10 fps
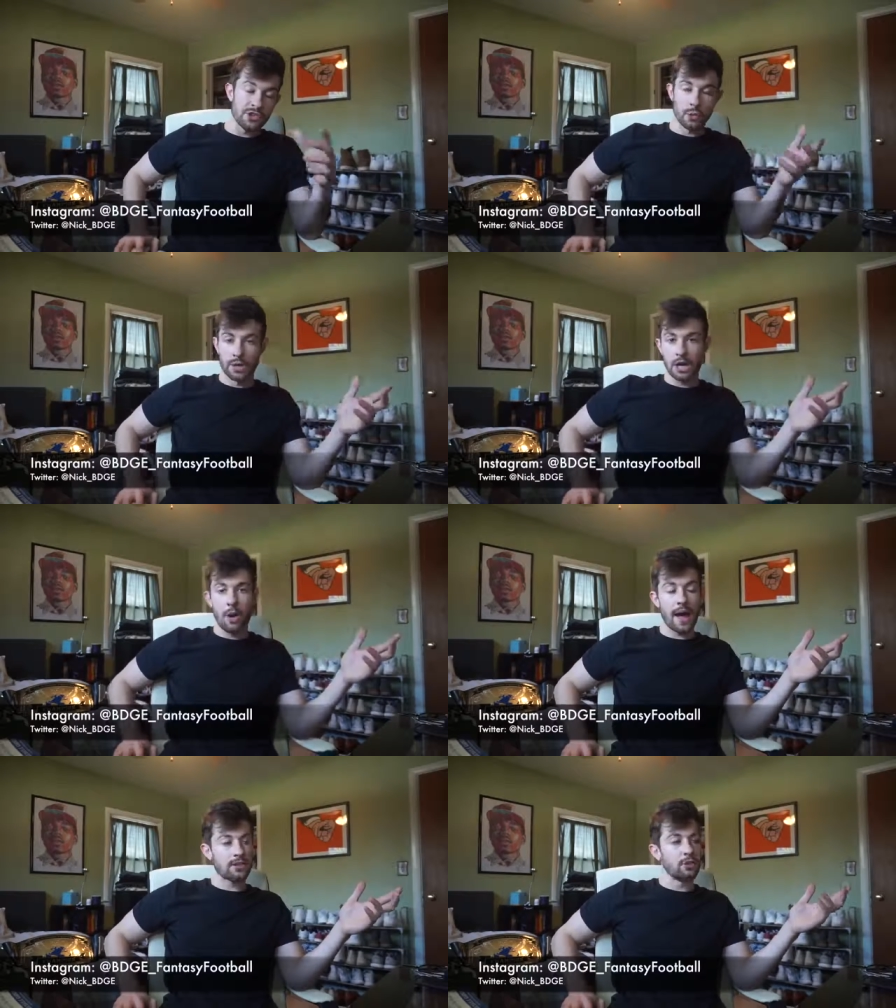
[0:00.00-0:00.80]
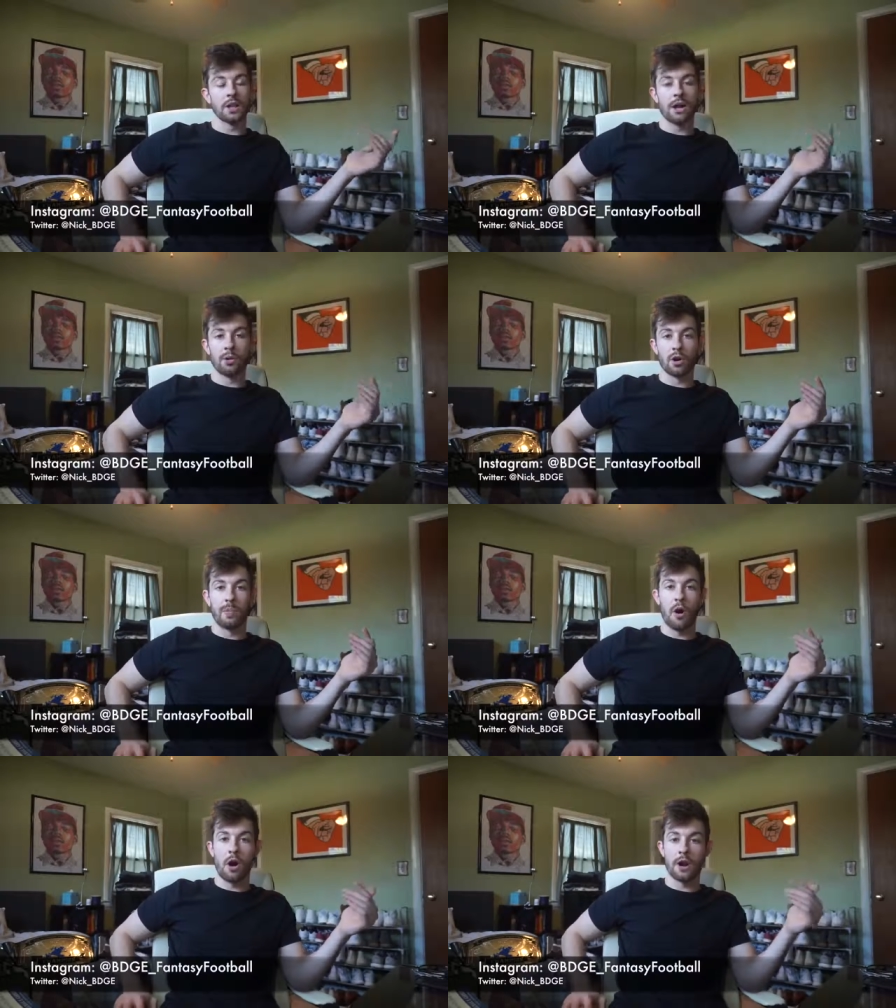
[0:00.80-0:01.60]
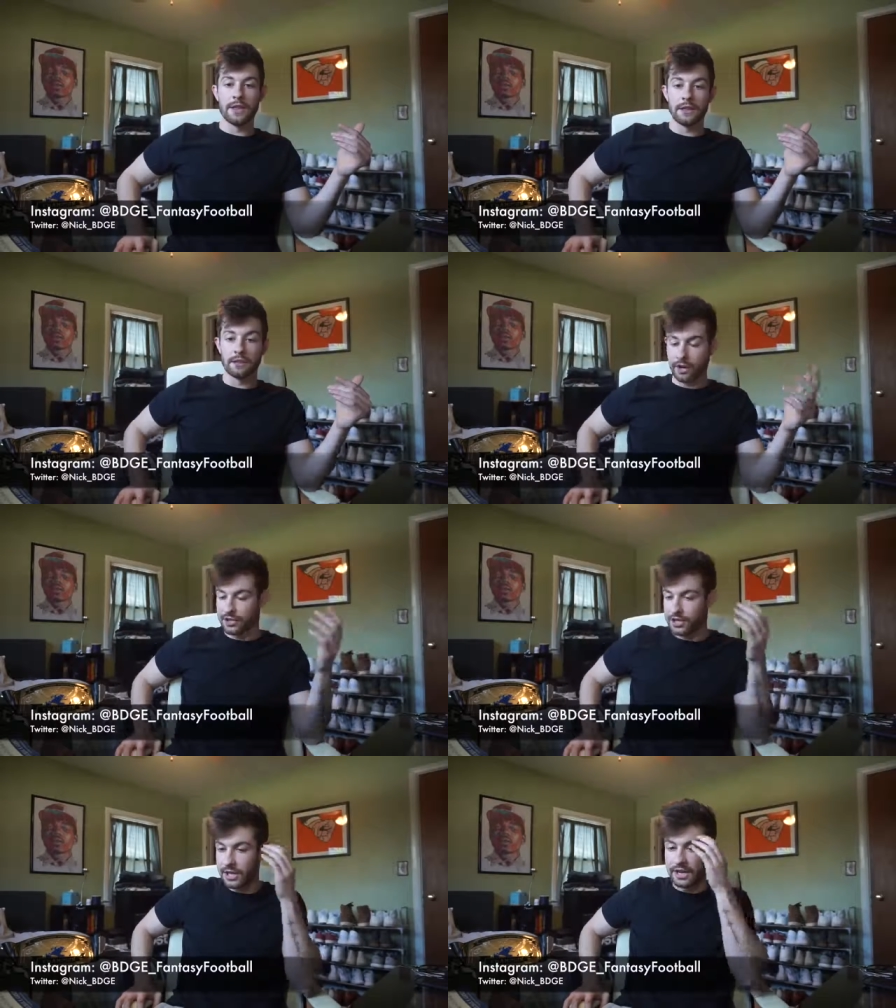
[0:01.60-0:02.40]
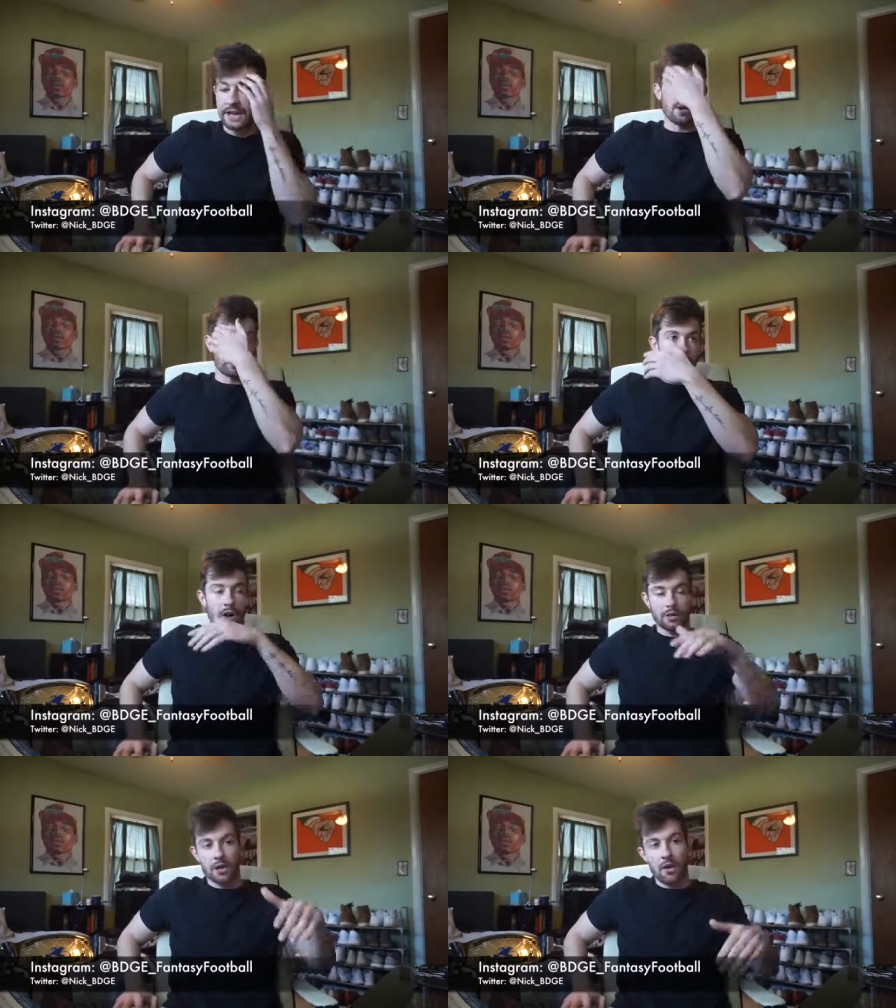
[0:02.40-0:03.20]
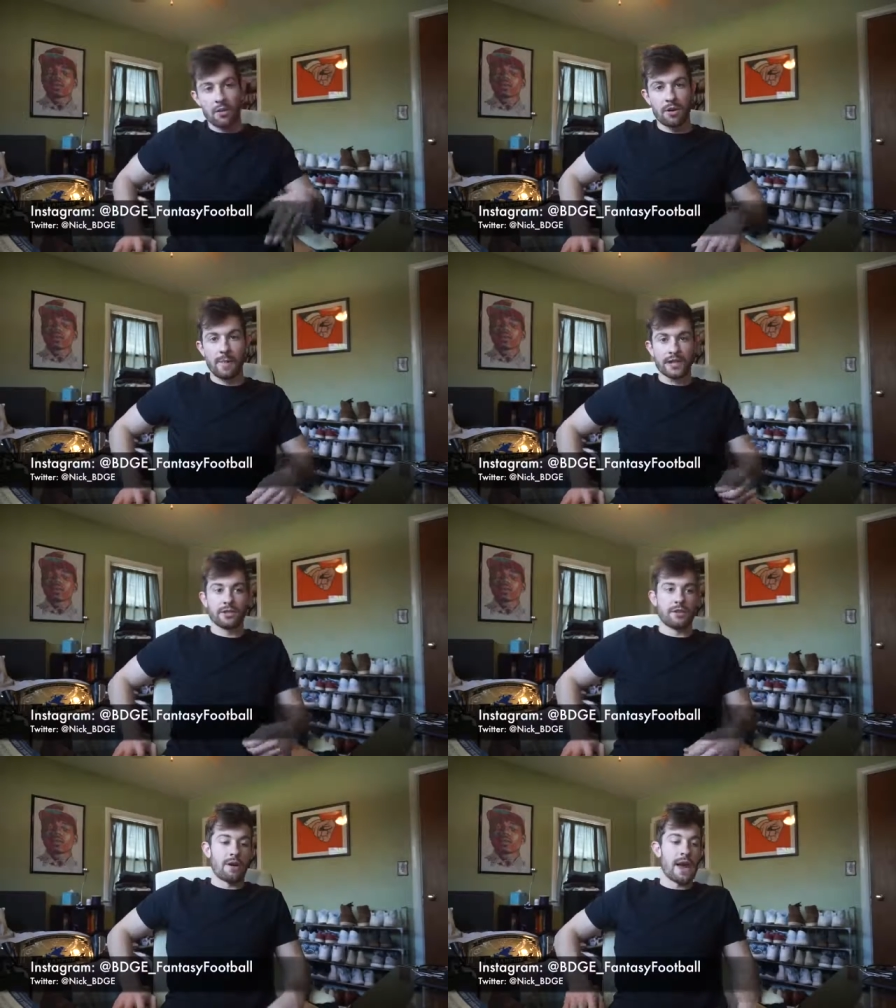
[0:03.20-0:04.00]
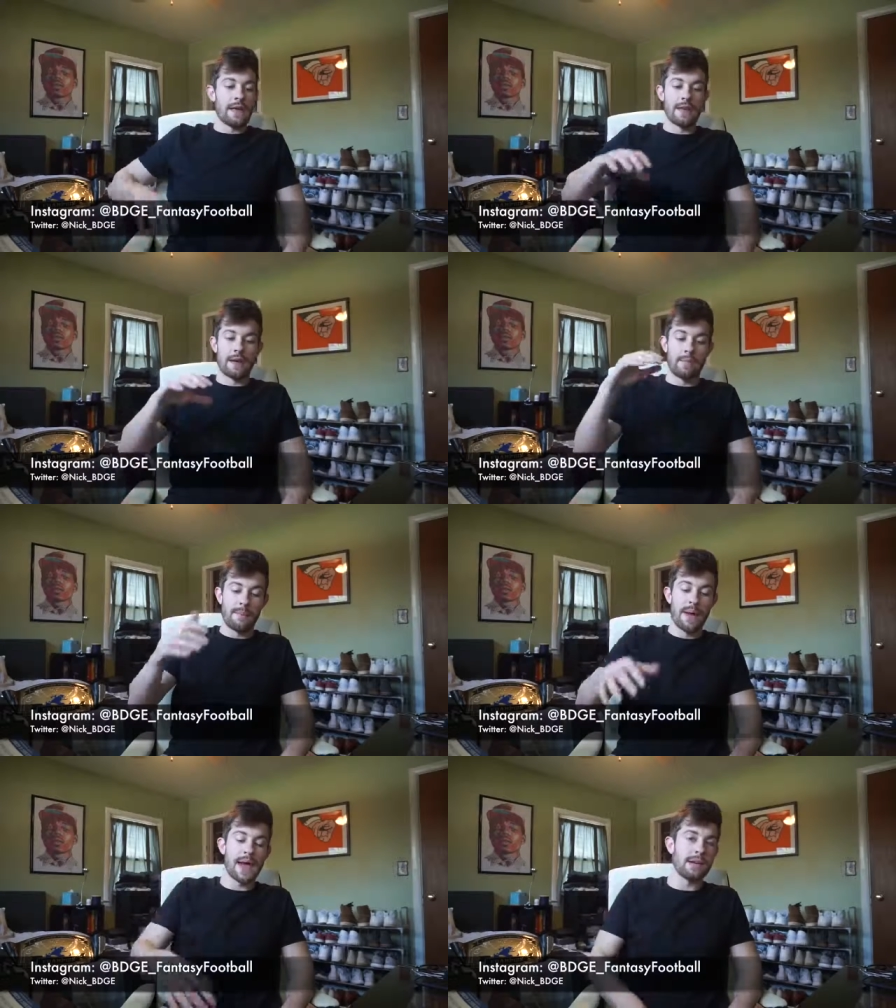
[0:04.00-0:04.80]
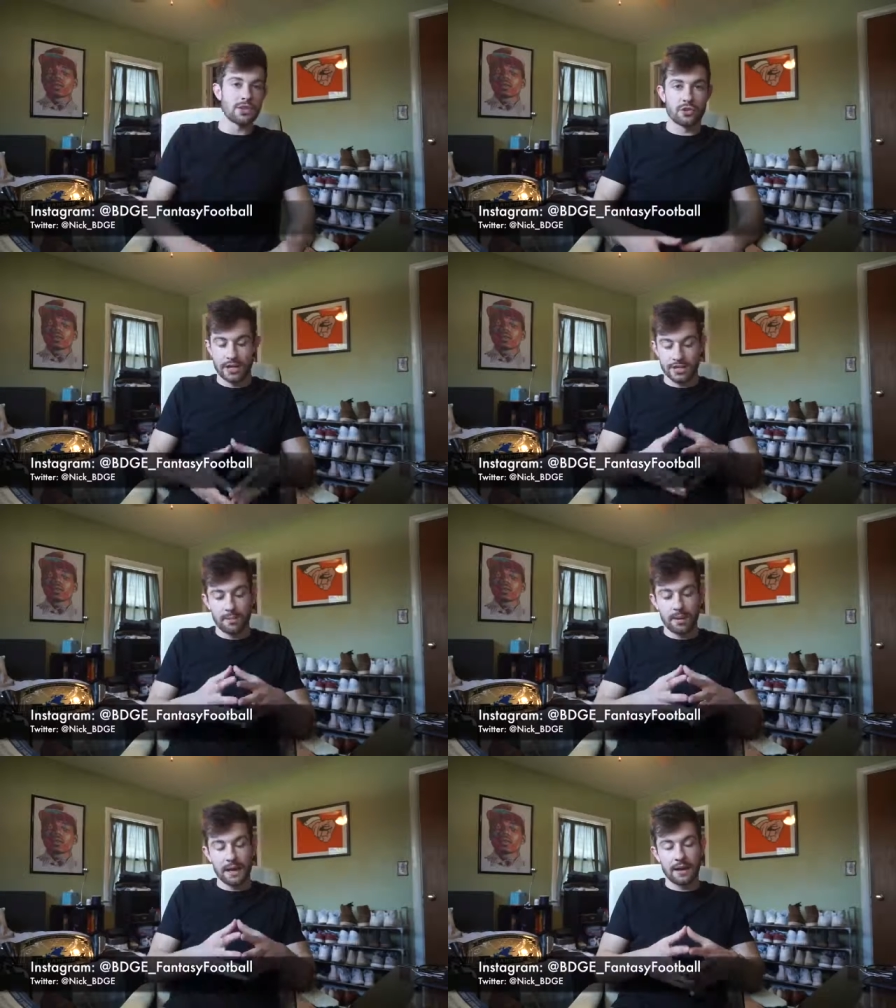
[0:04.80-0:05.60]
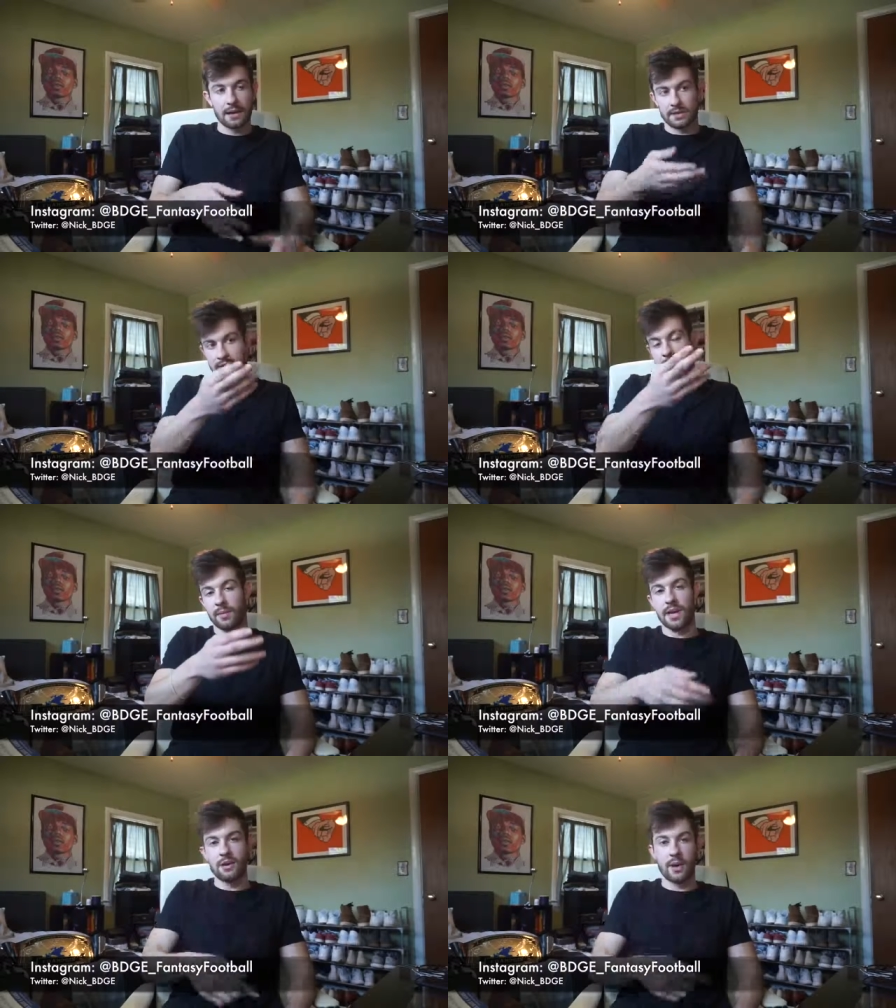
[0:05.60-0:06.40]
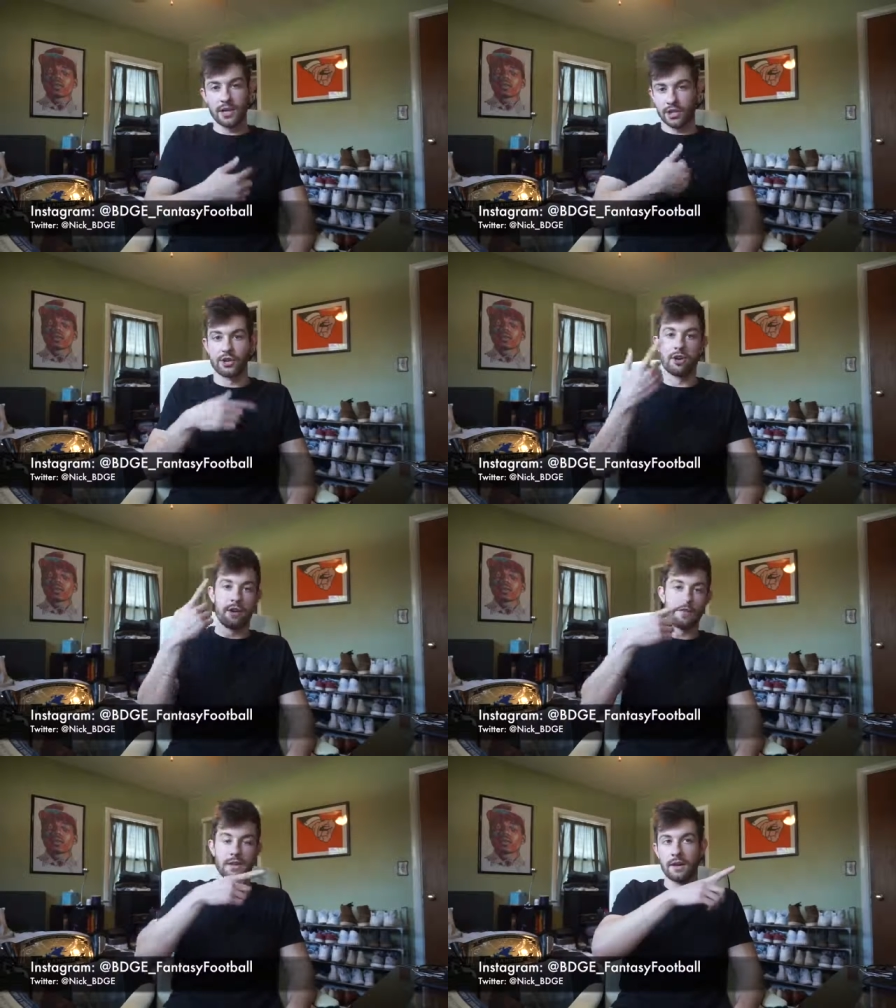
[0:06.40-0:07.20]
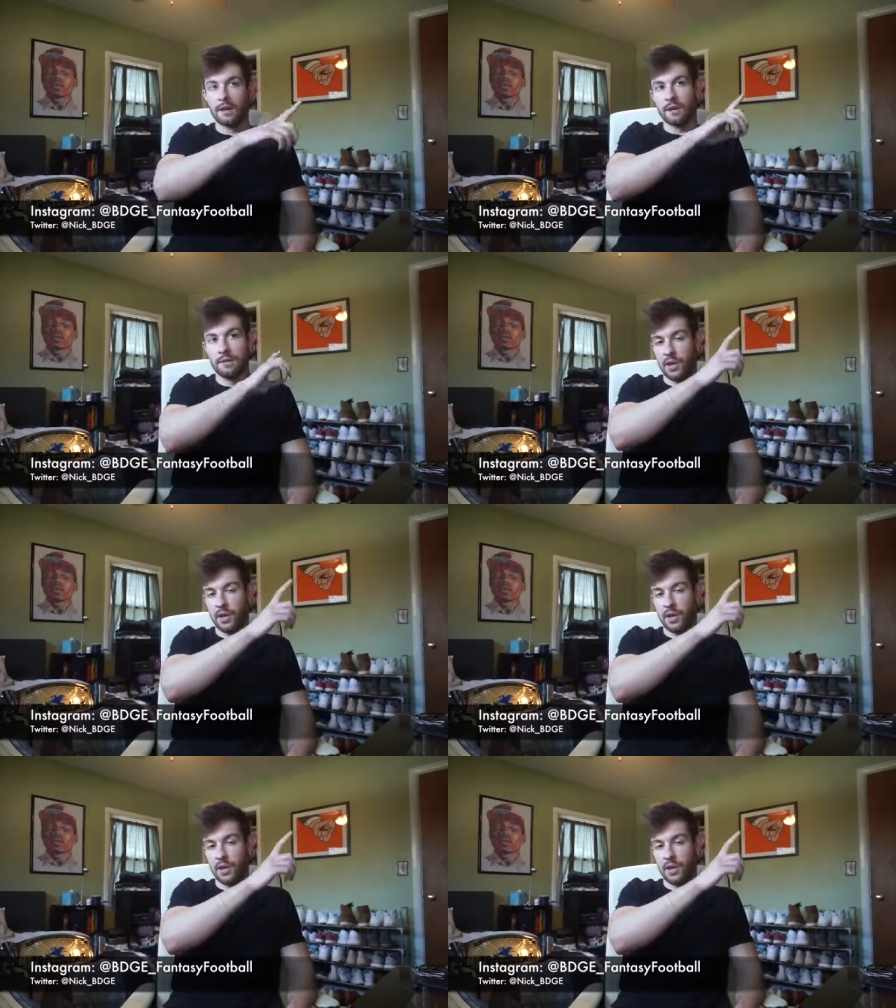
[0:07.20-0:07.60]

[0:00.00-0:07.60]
So we're going to go out to a club or a bar in New York City. We're going to talk to the owner and make sure it's all right. And then my man has to dress up like it's the same kid who had his shirt off in the